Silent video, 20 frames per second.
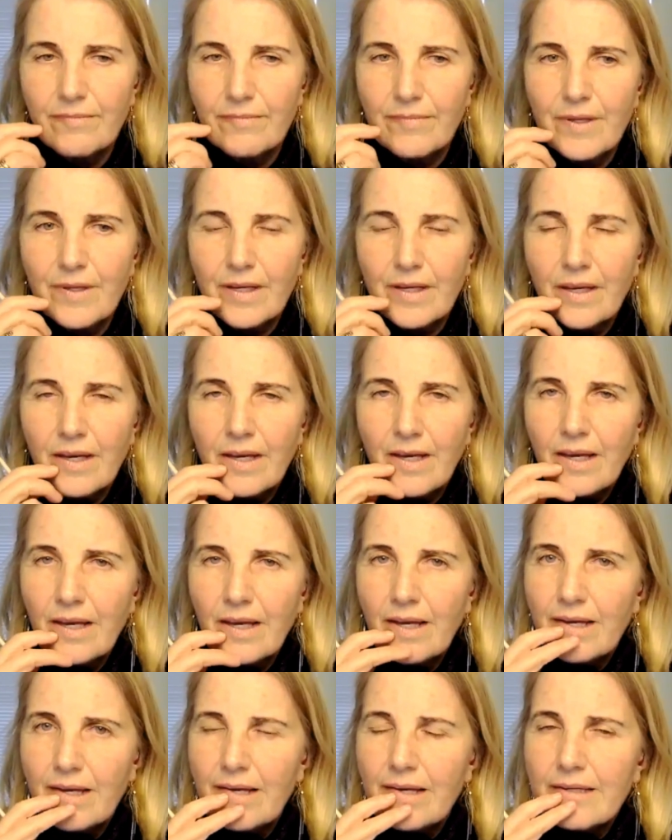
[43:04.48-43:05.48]

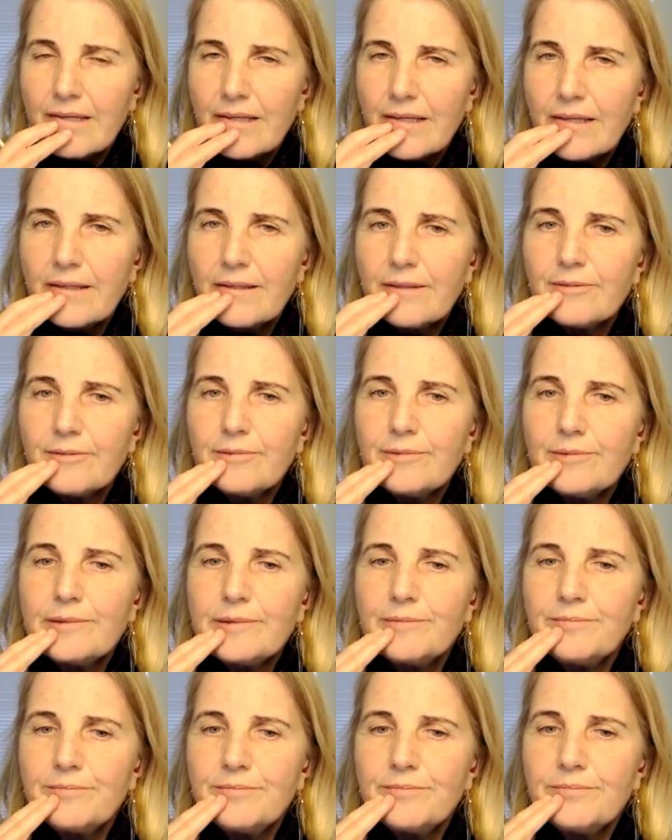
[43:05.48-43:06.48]
That would just be her